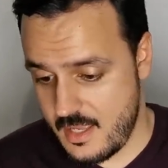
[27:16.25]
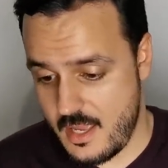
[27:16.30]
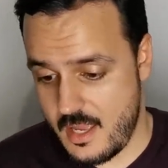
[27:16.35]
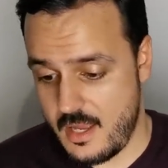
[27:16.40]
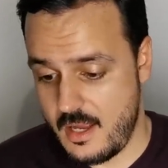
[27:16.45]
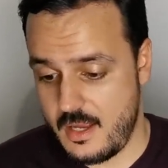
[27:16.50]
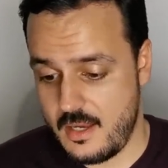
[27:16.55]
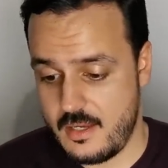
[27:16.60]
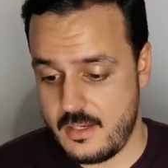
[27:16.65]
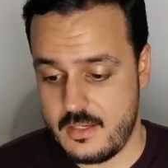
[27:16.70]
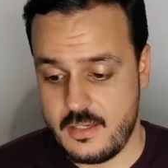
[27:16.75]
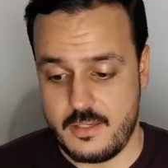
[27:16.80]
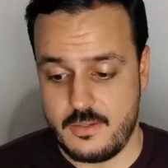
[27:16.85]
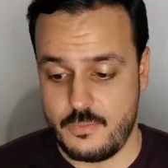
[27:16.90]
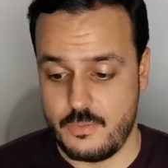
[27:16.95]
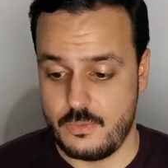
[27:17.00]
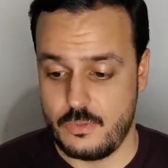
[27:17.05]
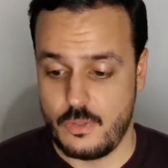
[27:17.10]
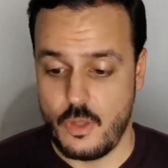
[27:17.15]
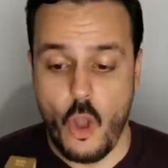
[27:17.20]
I
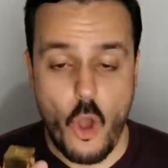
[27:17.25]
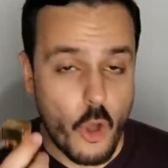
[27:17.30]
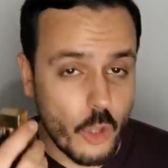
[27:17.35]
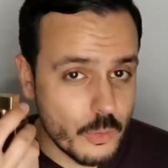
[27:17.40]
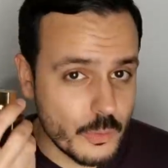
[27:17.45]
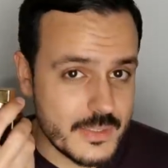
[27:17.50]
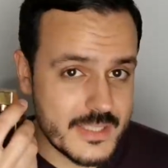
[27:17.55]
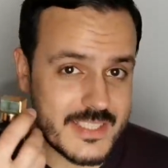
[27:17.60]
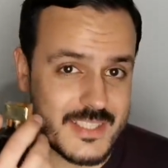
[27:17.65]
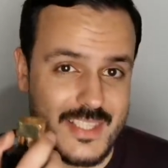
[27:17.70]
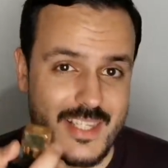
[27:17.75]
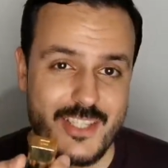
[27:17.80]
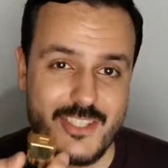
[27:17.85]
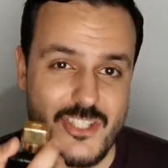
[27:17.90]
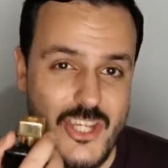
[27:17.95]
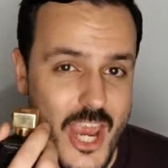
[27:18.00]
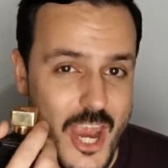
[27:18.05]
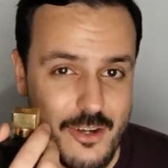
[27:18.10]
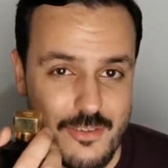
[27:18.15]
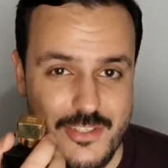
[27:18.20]
will always
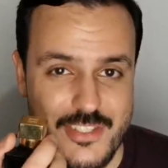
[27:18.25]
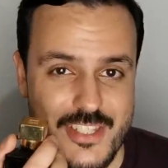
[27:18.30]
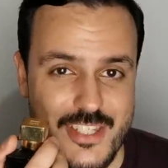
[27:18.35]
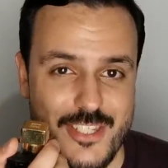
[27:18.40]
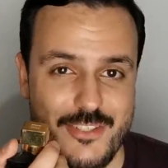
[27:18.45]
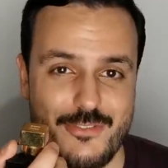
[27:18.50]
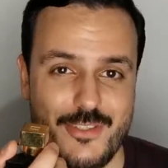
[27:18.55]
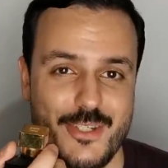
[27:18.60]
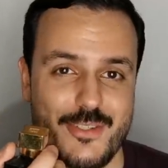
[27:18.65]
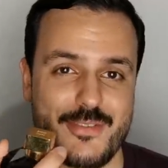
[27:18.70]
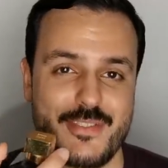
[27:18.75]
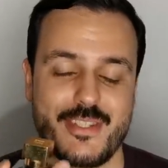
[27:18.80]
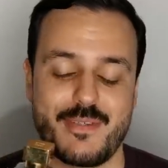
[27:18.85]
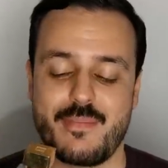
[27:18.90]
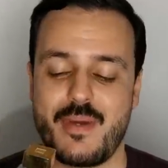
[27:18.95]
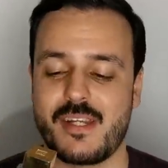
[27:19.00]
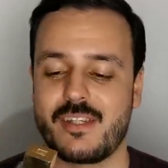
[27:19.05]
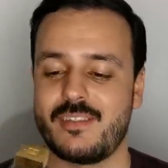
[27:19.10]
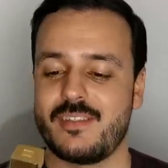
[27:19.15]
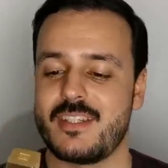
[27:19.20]
cherish this fragrance
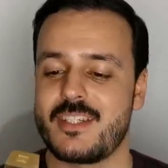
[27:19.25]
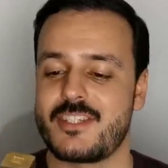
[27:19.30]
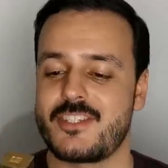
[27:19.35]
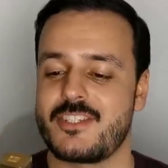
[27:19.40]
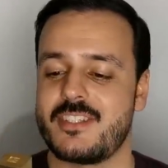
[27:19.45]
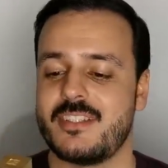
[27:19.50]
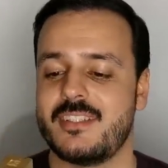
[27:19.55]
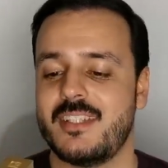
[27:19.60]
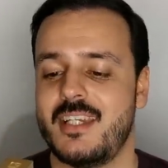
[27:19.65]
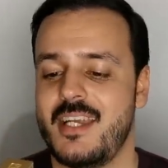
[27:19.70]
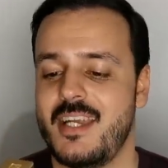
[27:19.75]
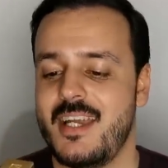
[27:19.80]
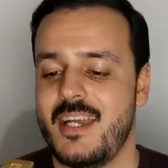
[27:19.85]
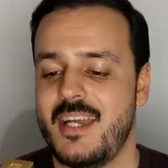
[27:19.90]
in my collection.